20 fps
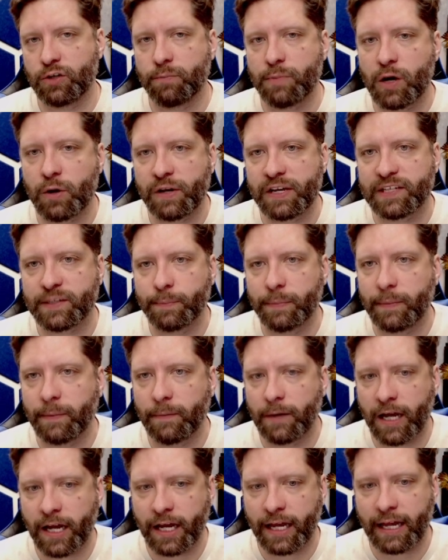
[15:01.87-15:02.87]
bonus
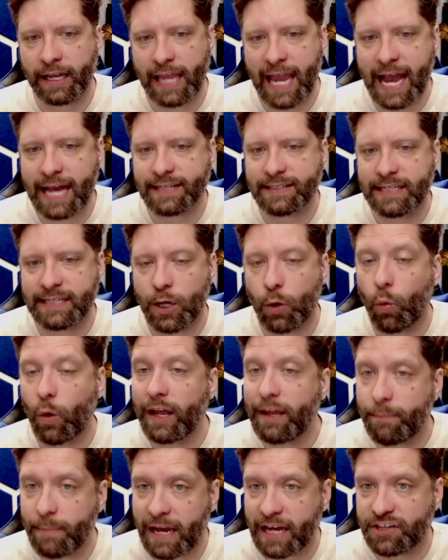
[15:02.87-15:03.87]
casting
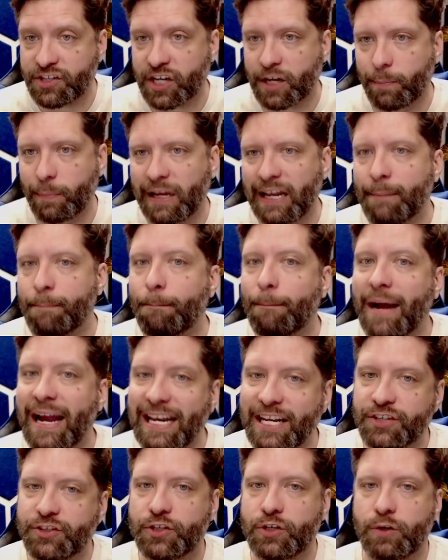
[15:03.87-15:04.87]
white magic, but a
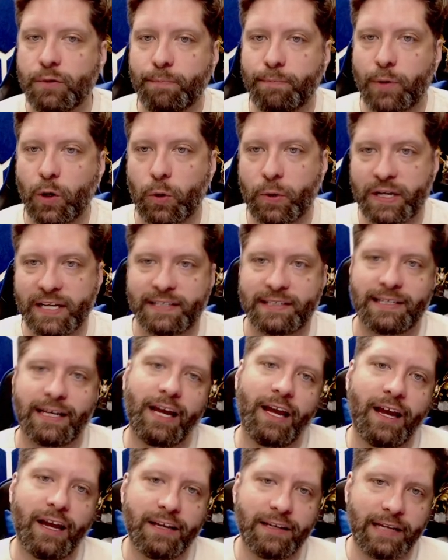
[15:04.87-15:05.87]
-2 bonus
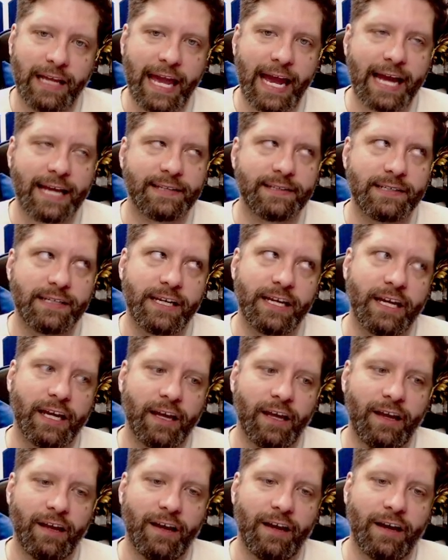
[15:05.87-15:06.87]

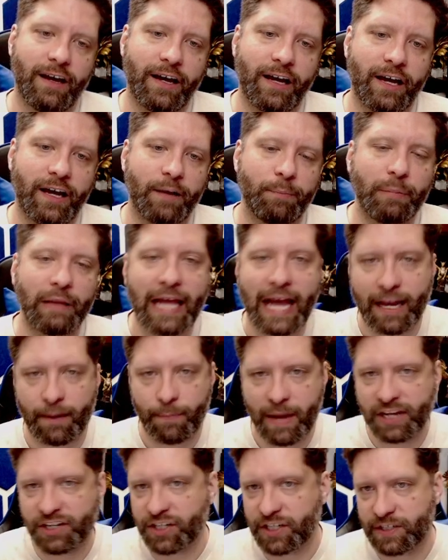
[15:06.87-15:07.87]
casting black
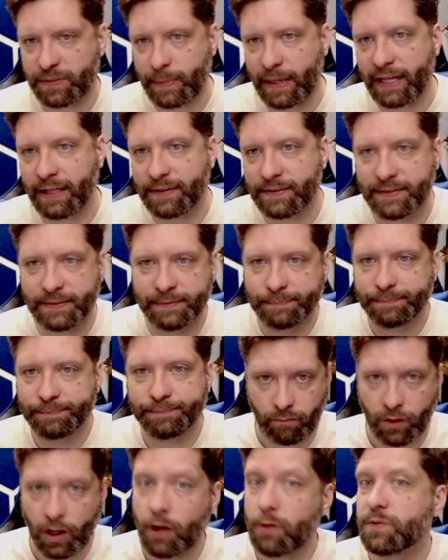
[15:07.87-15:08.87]
magic spells.
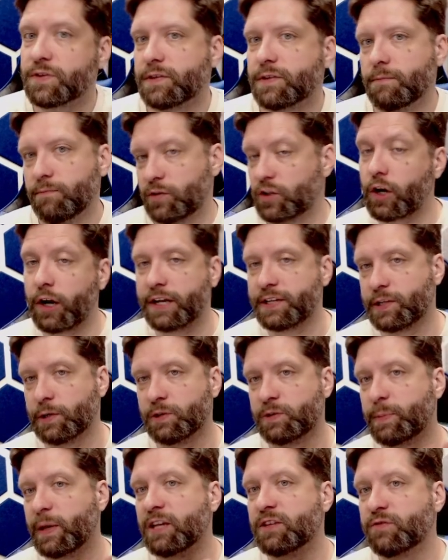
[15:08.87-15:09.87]
Oh, sorry. So
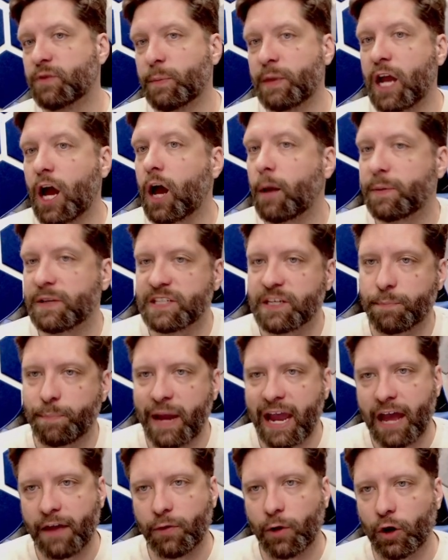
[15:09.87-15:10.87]
spells from the opposite
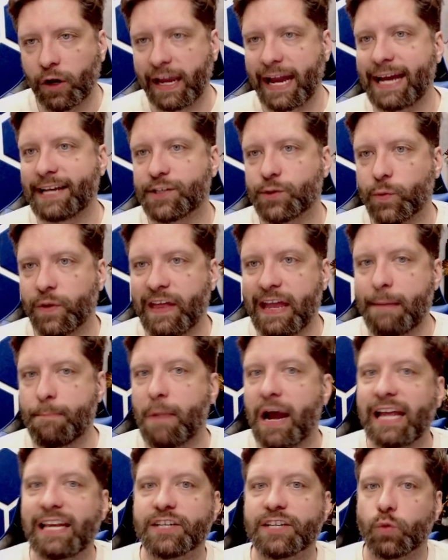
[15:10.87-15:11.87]
path are cast with a
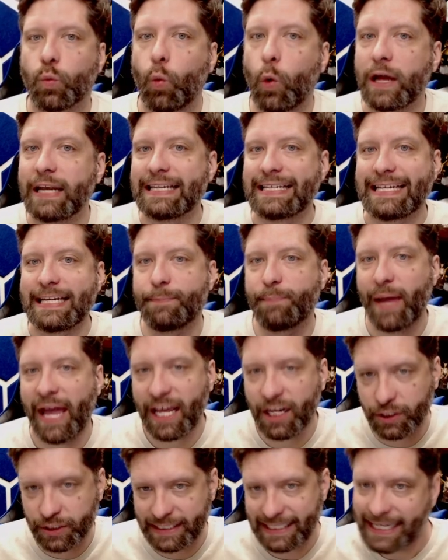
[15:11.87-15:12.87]
-1d
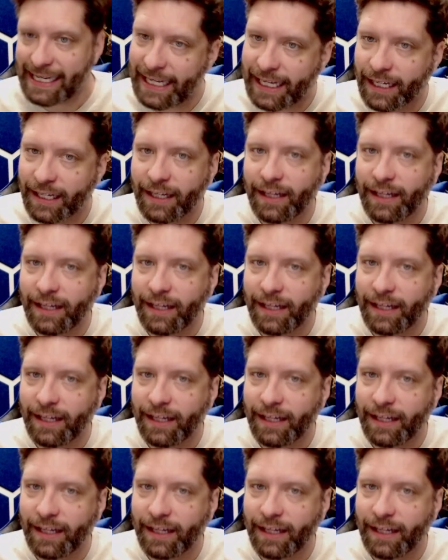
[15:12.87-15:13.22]
penalty.